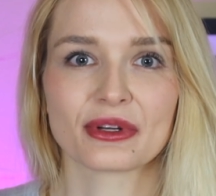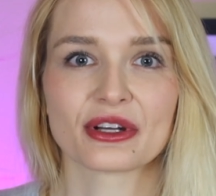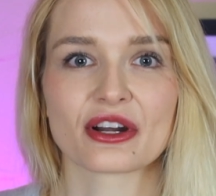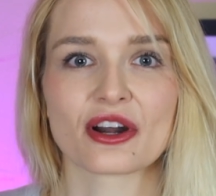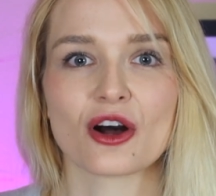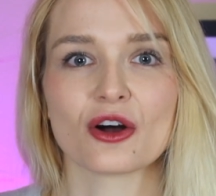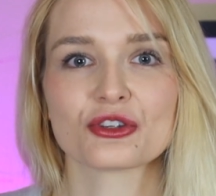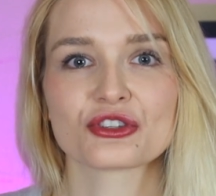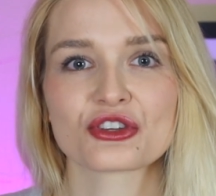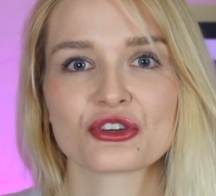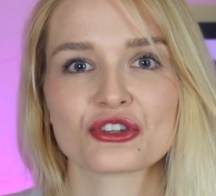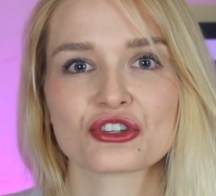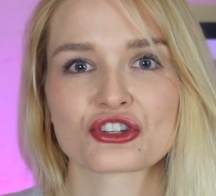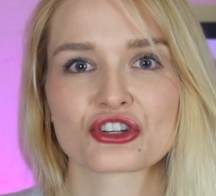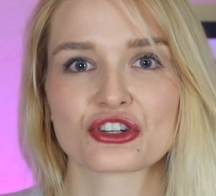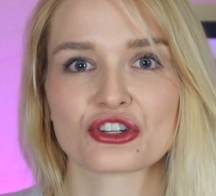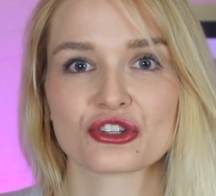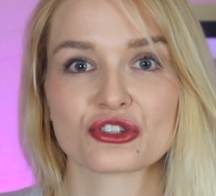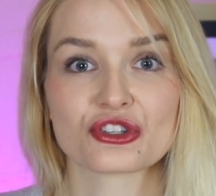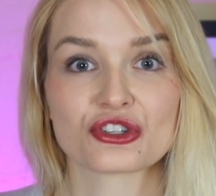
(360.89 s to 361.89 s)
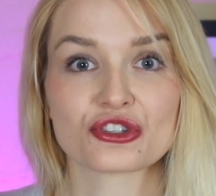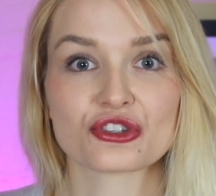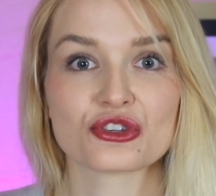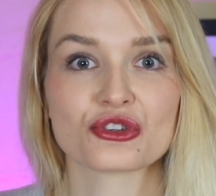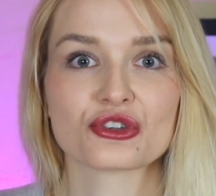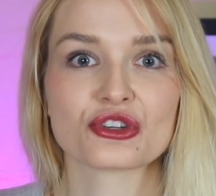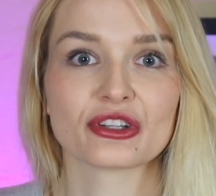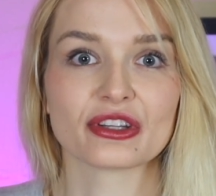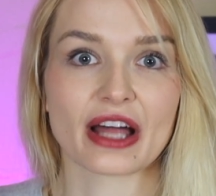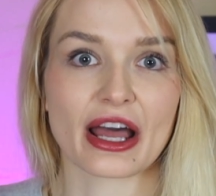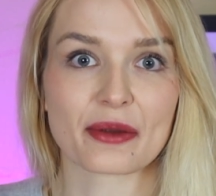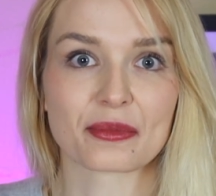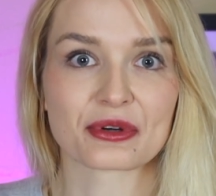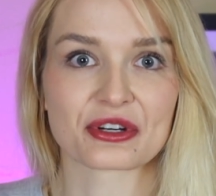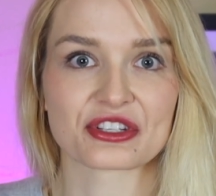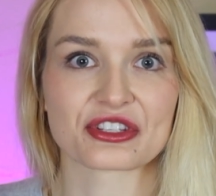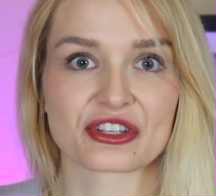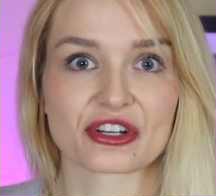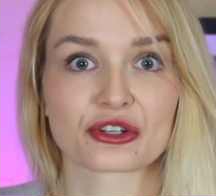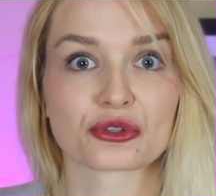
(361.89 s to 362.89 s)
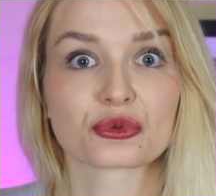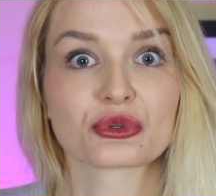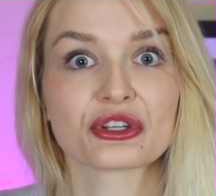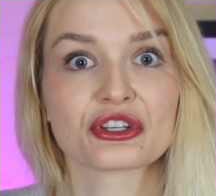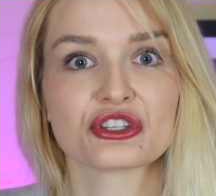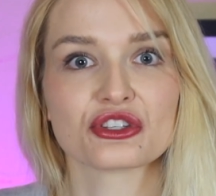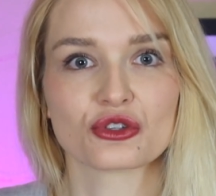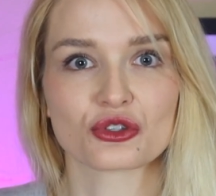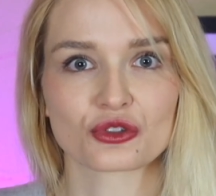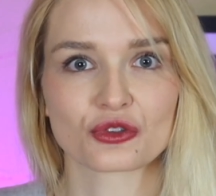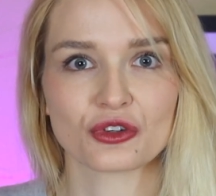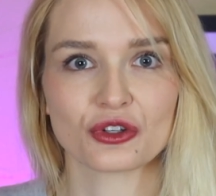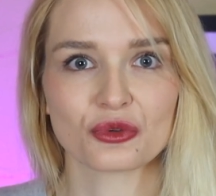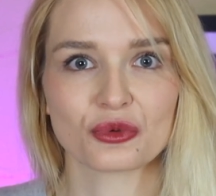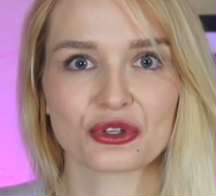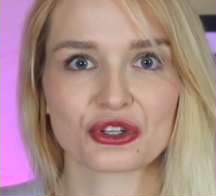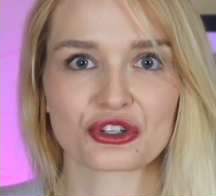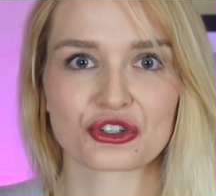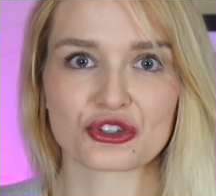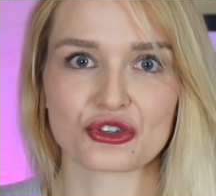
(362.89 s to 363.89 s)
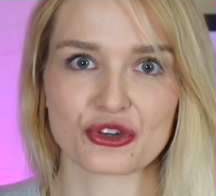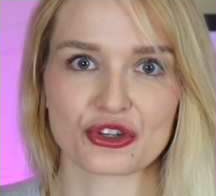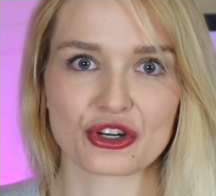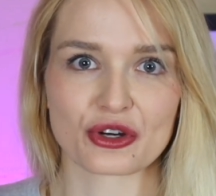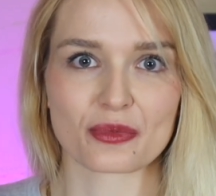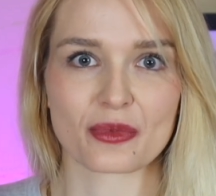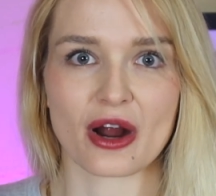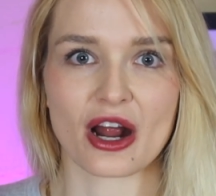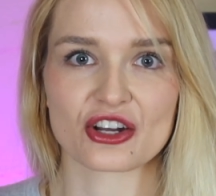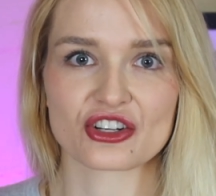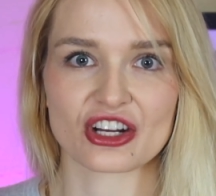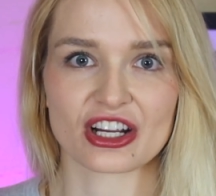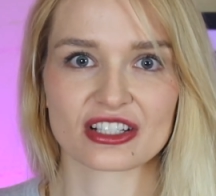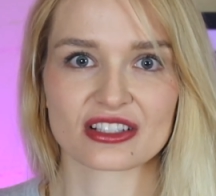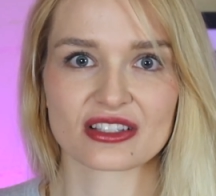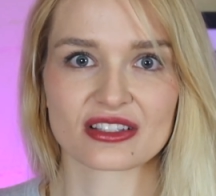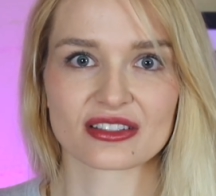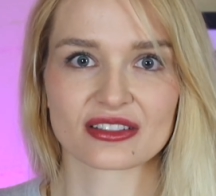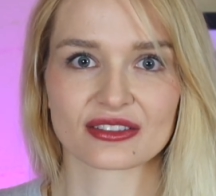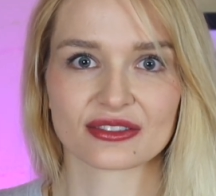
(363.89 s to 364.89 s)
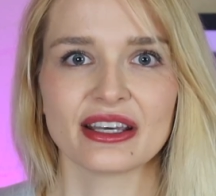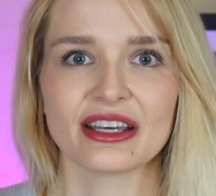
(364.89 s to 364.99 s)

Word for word: but it also introduces you to libraries that are really useful when you're doing your projects.